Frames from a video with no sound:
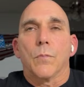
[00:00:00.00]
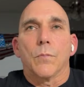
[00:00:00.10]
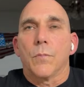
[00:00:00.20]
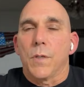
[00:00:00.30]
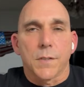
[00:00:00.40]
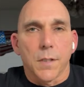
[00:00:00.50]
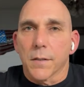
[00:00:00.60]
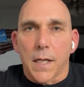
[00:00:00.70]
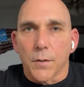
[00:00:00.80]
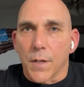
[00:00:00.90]
I'm still
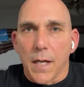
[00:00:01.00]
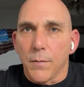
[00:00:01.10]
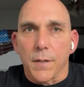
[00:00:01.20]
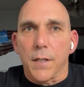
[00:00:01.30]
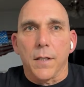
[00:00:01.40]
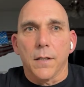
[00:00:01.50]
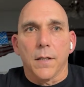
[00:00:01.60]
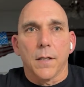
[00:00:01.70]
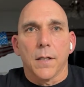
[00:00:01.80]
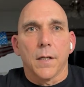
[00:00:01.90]
not okay with it,
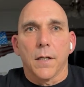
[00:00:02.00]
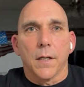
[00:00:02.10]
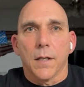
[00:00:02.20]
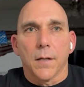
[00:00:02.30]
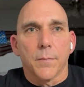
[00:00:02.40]
and I